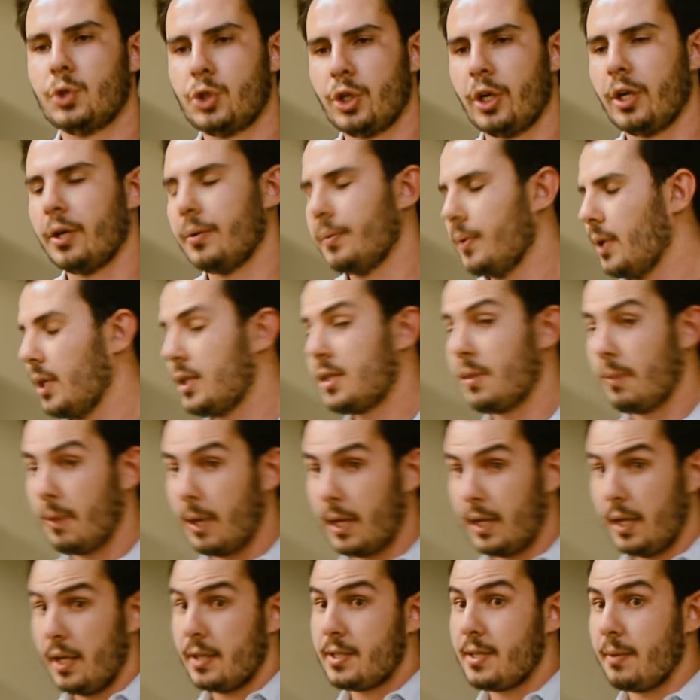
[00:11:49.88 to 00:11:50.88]
Sure, it's
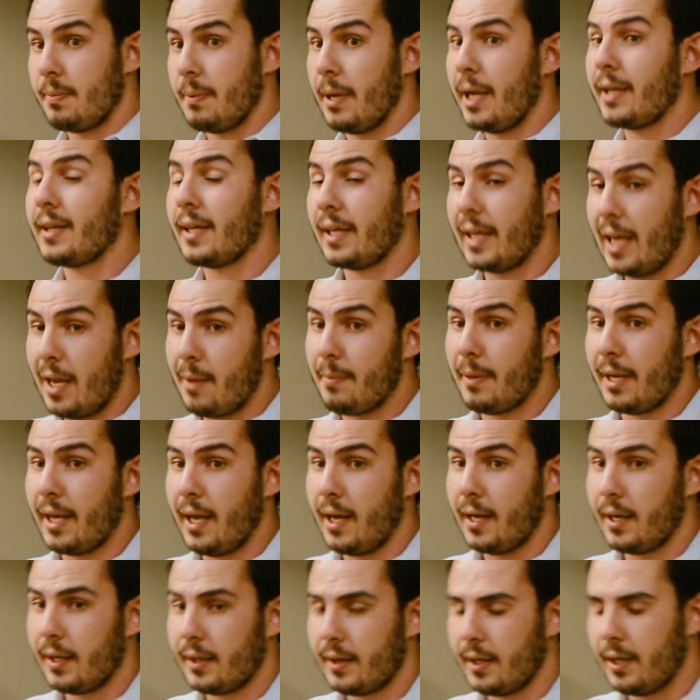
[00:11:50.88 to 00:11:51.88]
about the game
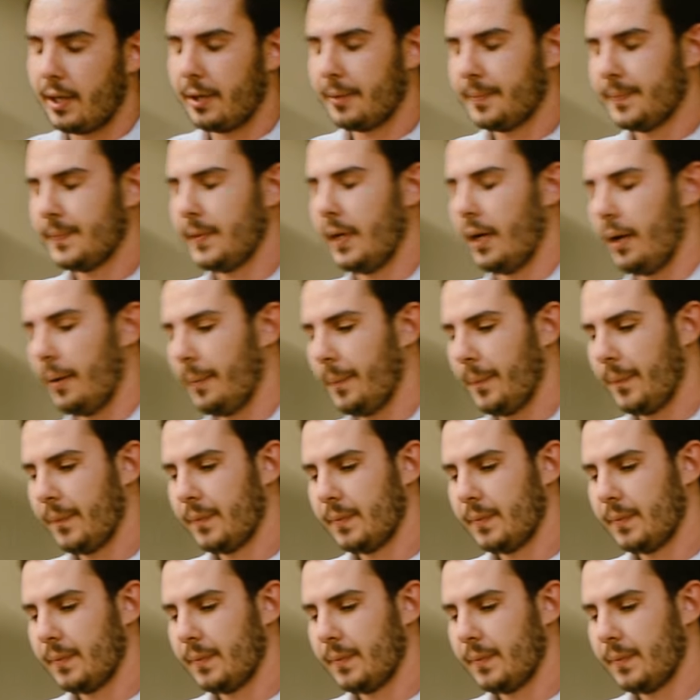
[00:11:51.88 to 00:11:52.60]
mechanic there. Yeah.